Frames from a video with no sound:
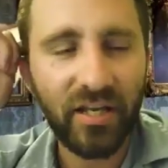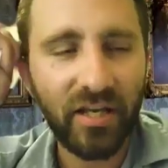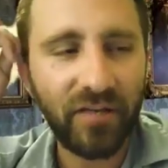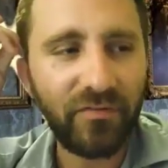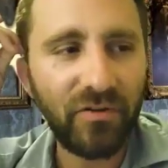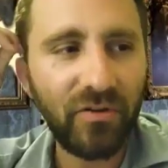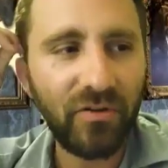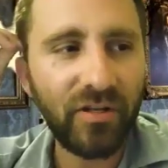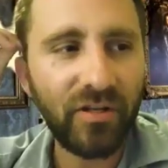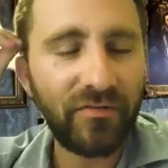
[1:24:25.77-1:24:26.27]

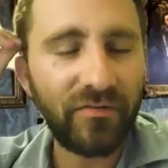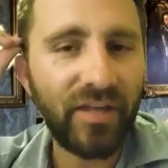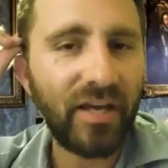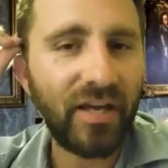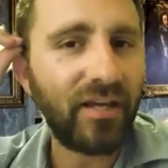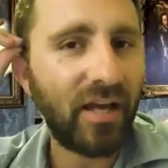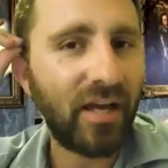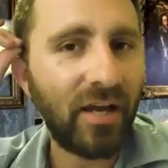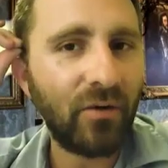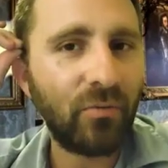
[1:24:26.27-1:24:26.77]
if
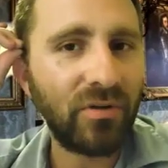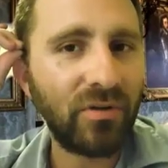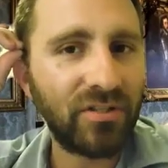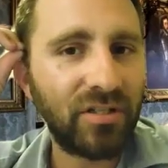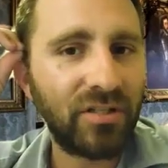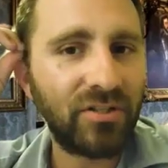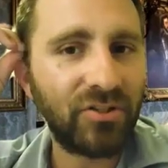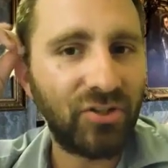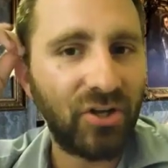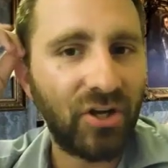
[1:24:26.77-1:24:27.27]
that guy
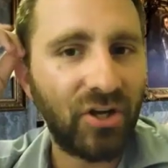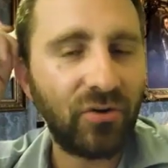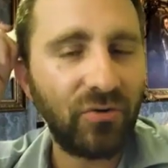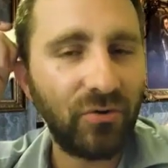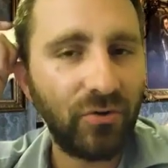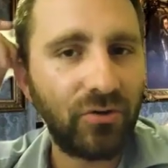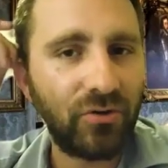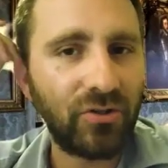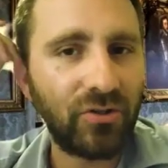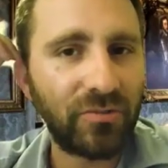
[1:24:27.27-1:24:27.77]
wasn't in jail
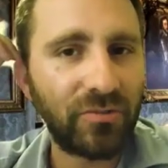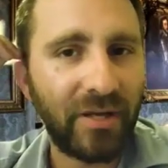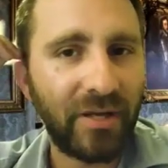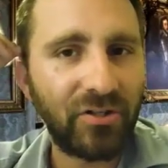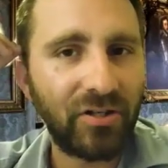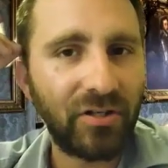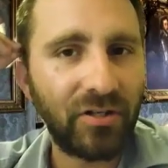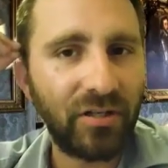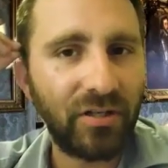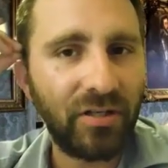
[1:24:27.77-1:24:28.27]
who you just
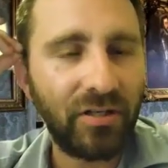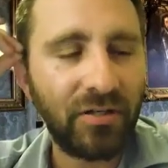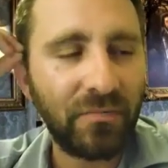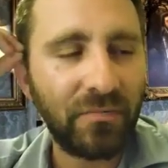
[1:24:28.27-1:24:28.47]
mentioned,